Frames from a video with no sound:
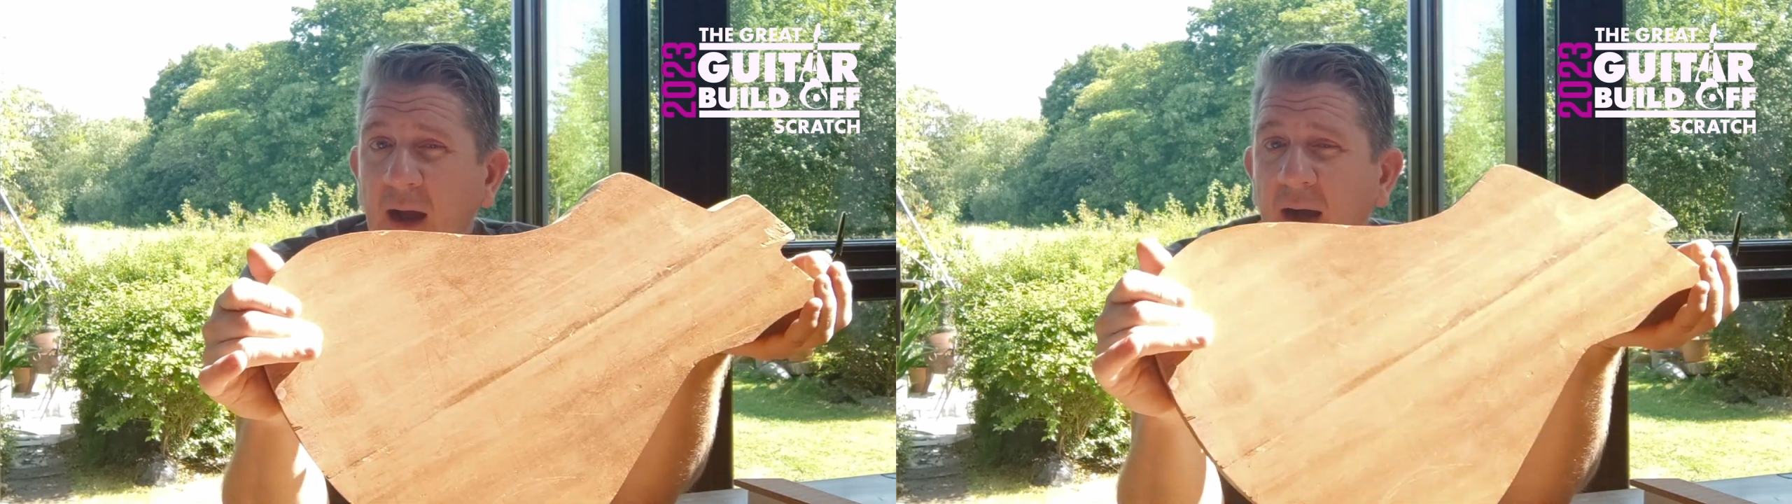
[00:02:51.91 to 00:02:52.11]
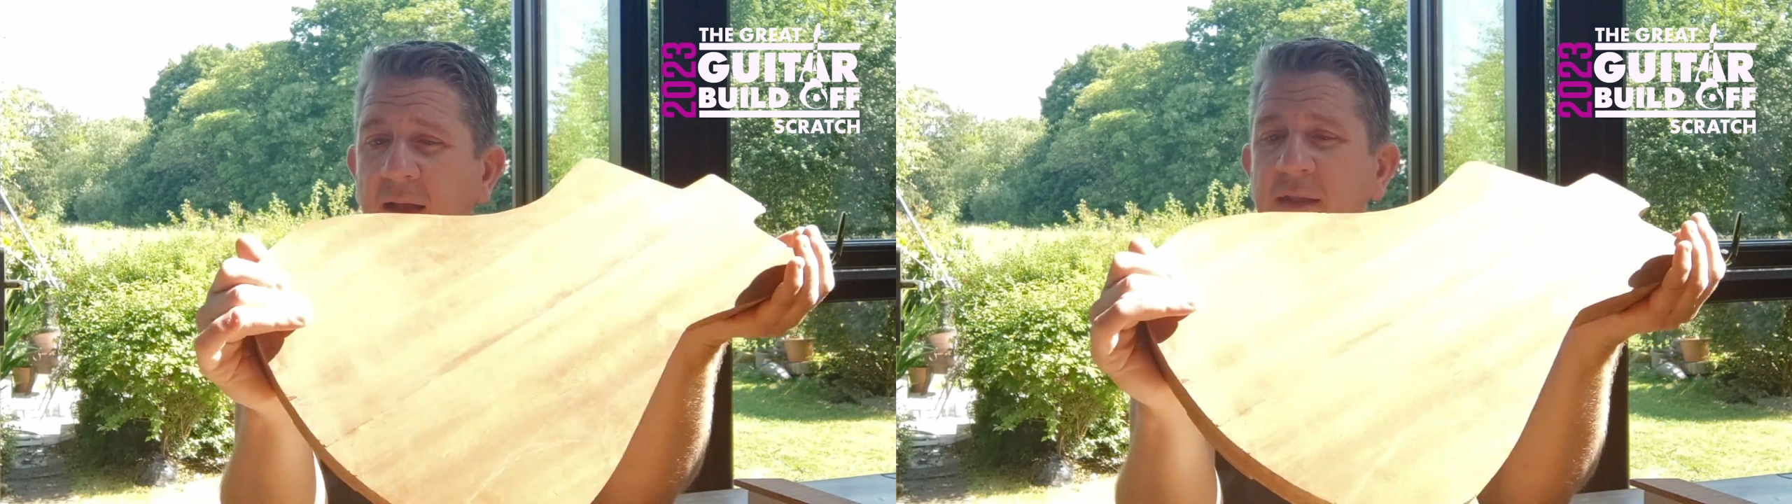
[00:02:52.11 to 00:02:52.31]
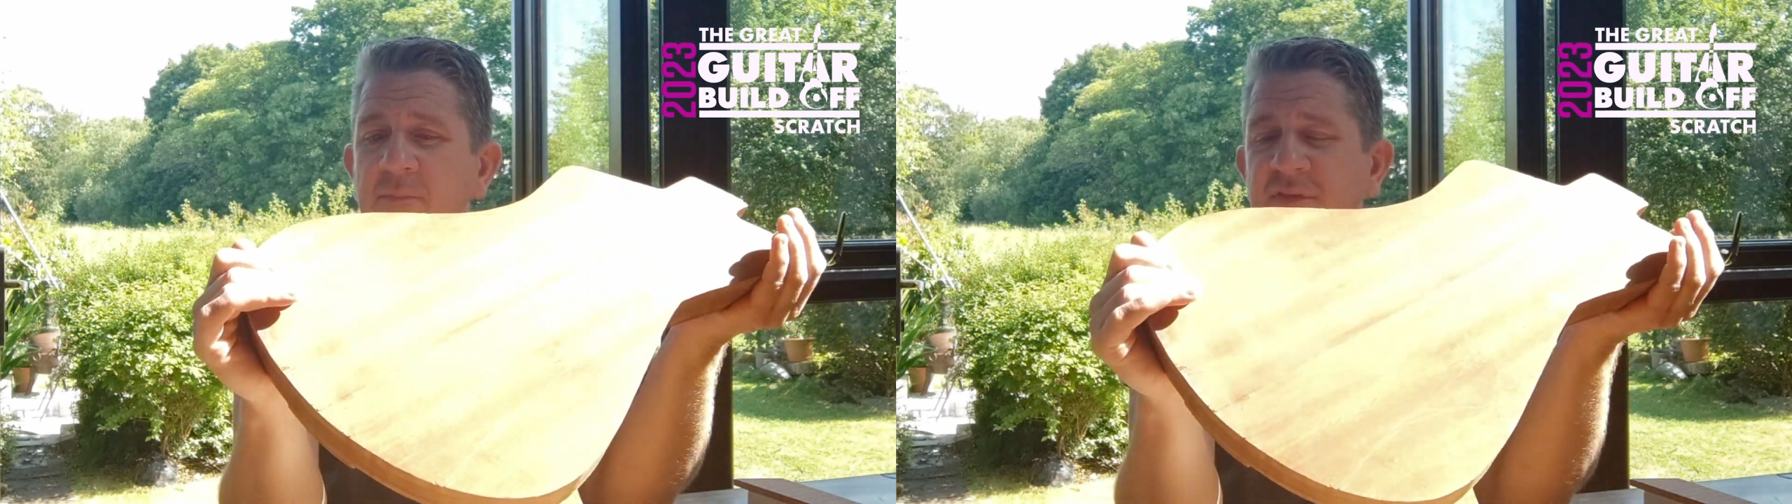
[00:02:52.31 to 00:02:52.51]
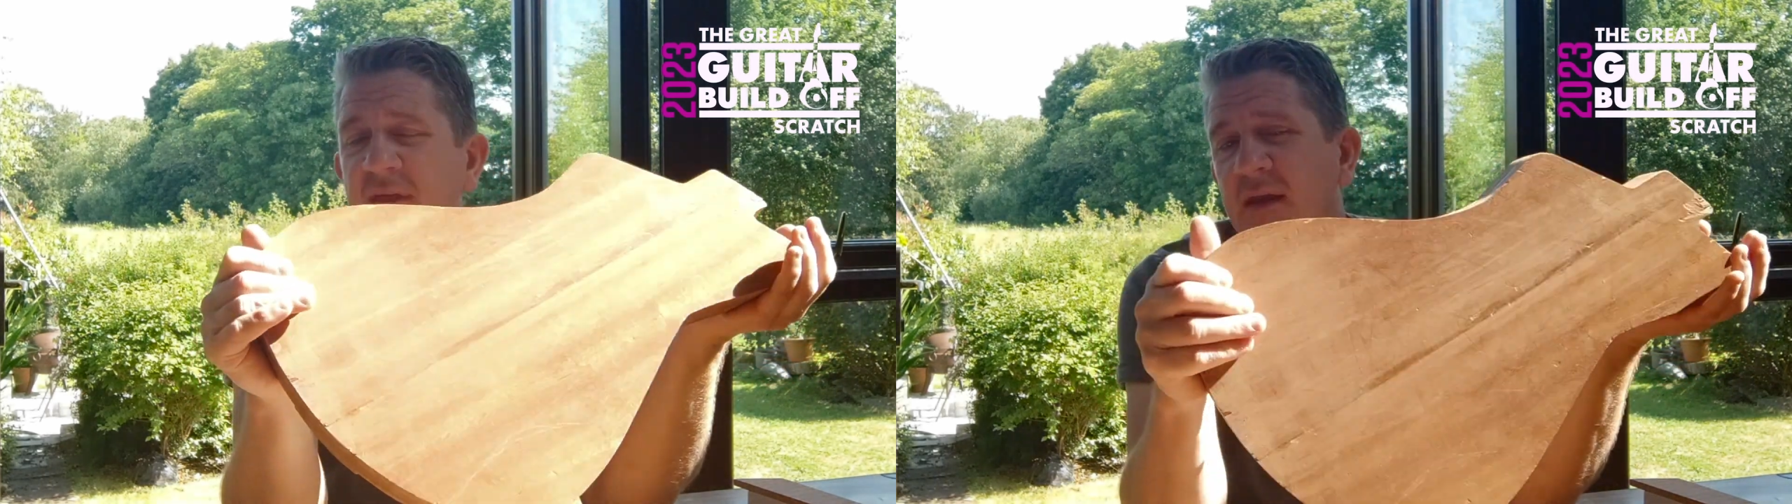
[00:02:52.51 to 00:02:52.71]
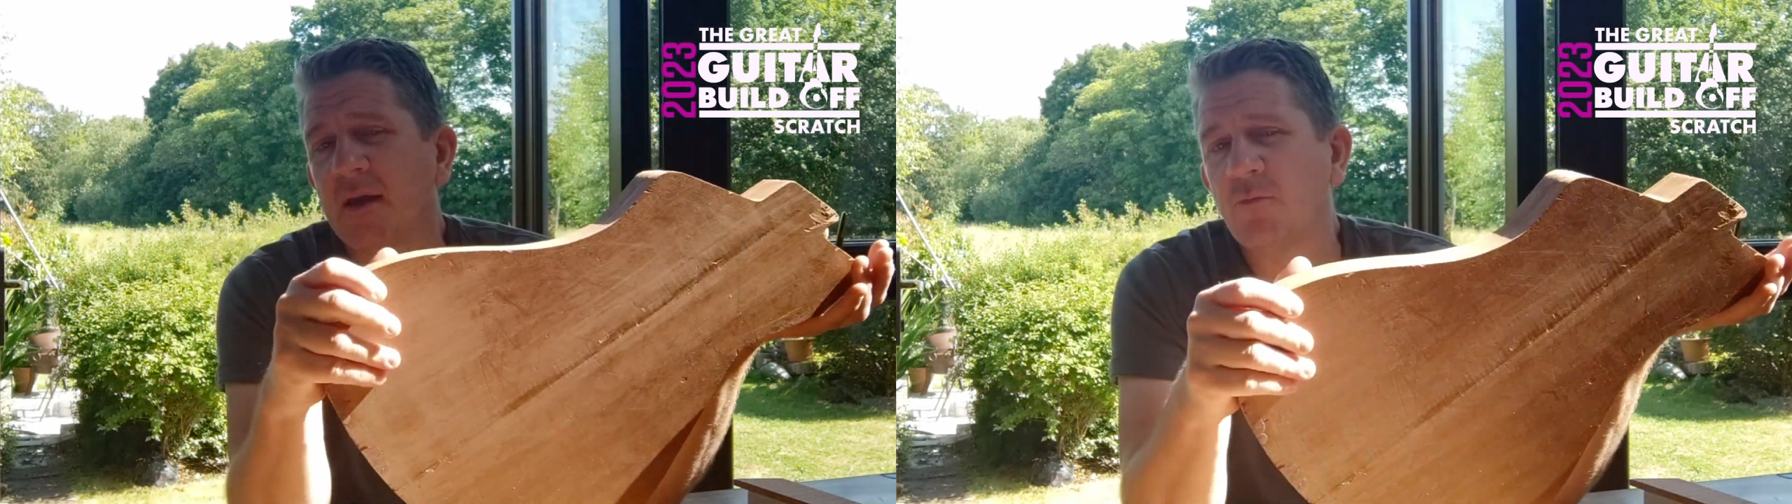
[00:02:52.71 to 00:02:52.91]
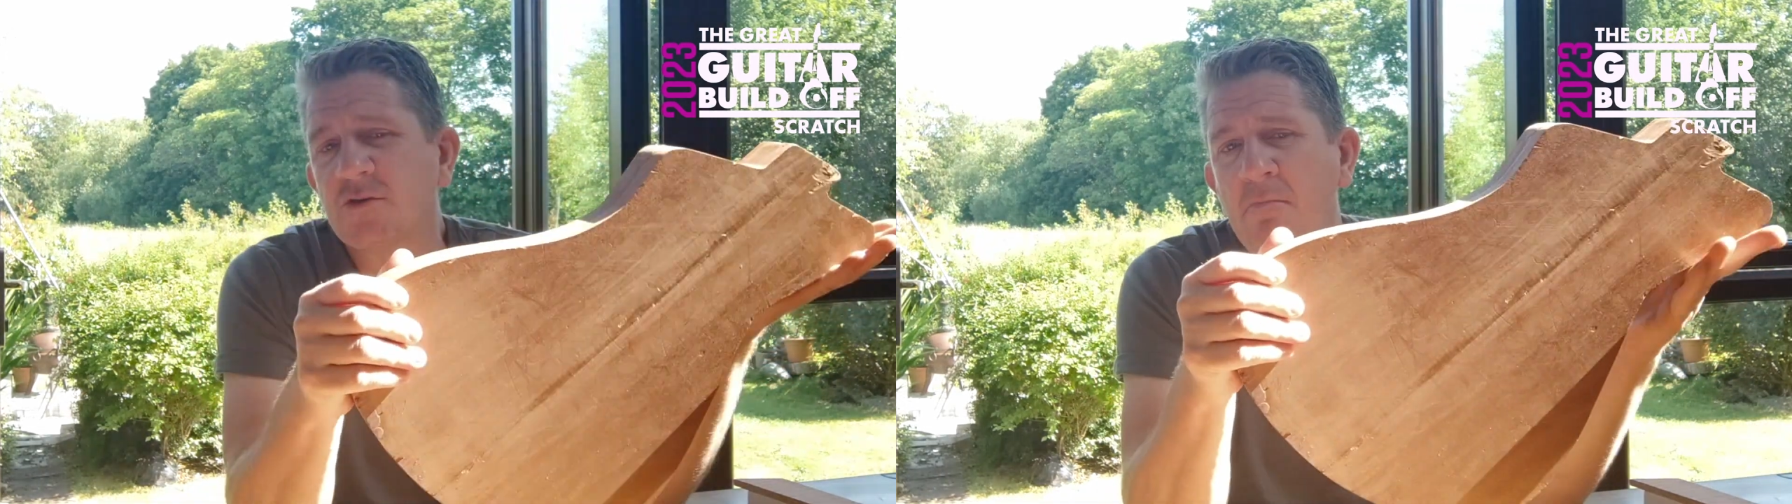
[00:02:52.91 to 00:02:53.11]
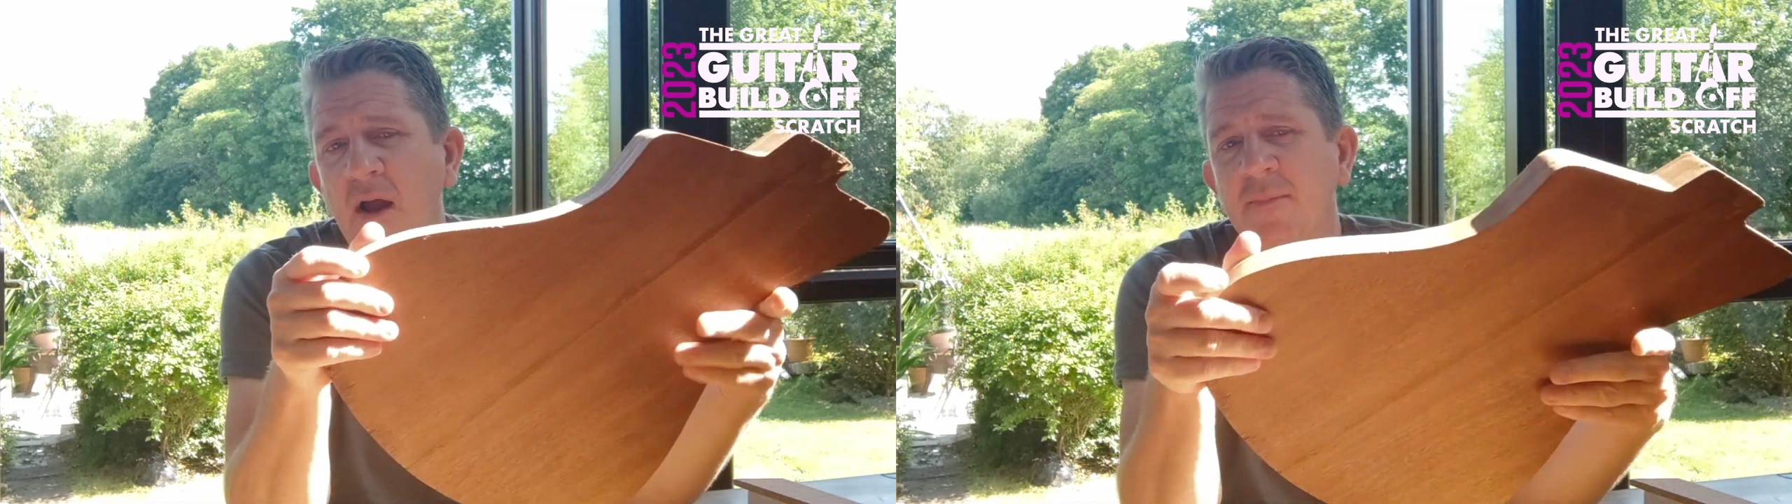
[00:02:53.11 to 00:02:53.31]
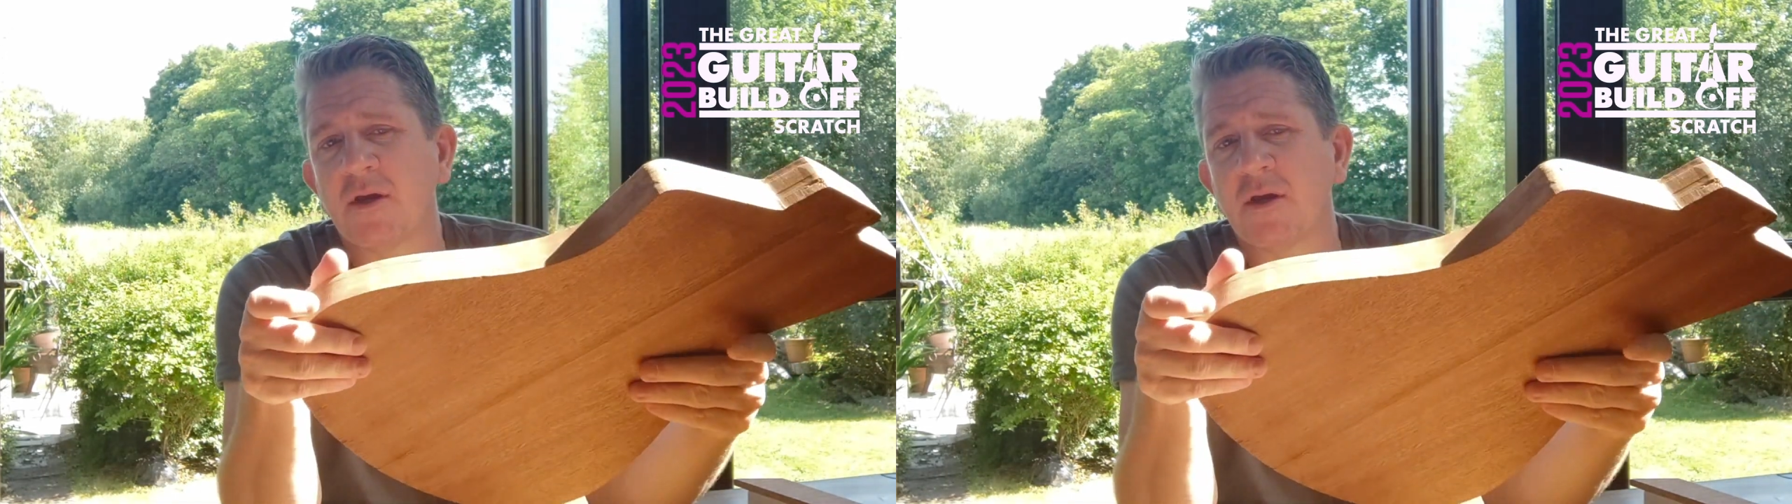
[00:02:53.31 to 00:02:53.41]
And I'm thinking, which might